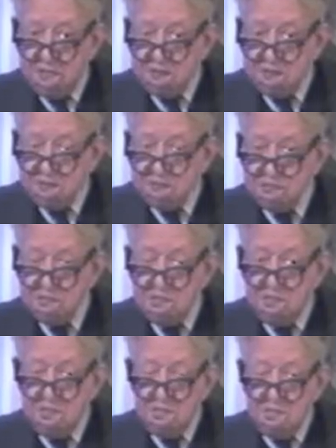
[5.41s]
titles,
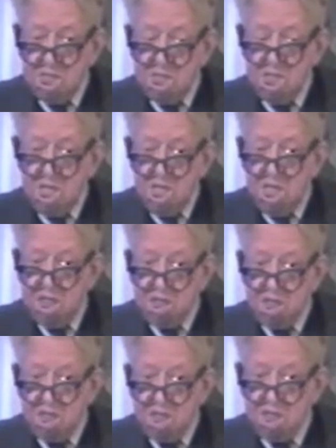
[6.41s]

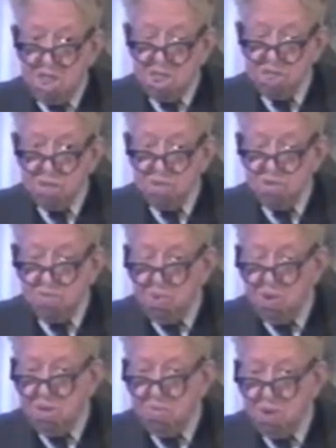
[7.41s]
and uh, to the
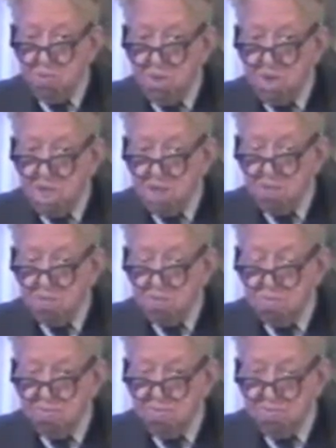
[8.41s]
point where when I
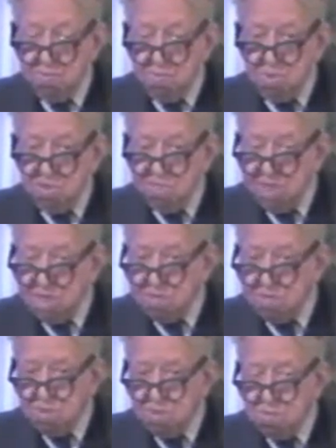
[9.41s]
was
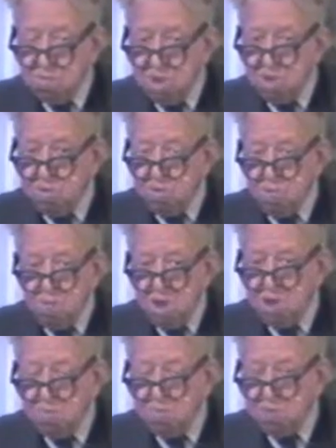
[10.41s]
faced with a really
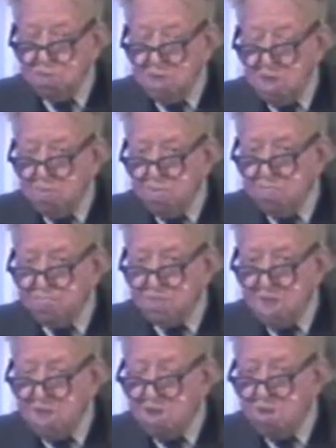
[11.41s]
remarkable job
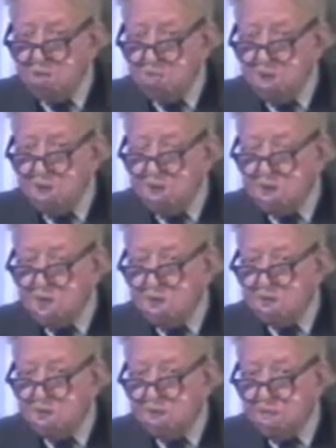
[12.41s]
of dialogue writing,
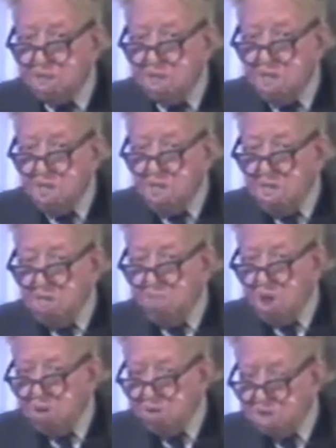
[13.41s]
like in the
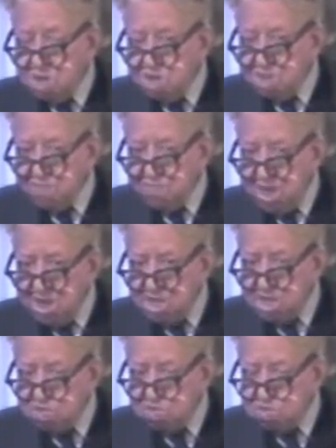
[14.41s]
Marius
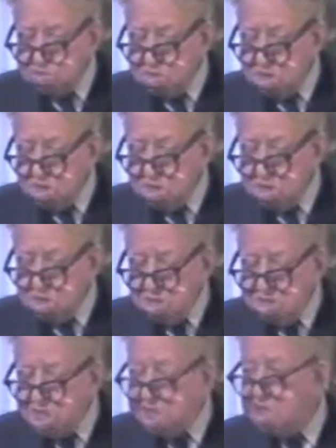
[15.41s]
Fanny
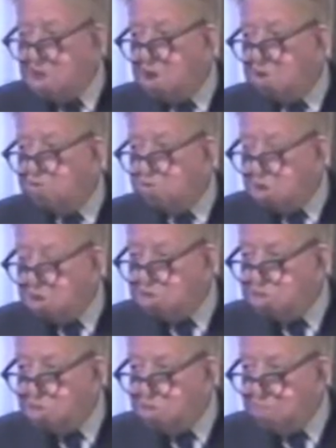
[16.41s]
uh, Cesar
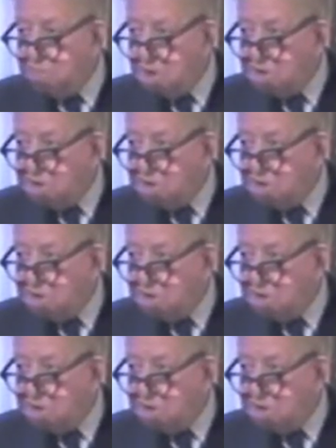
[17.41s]
trilogy of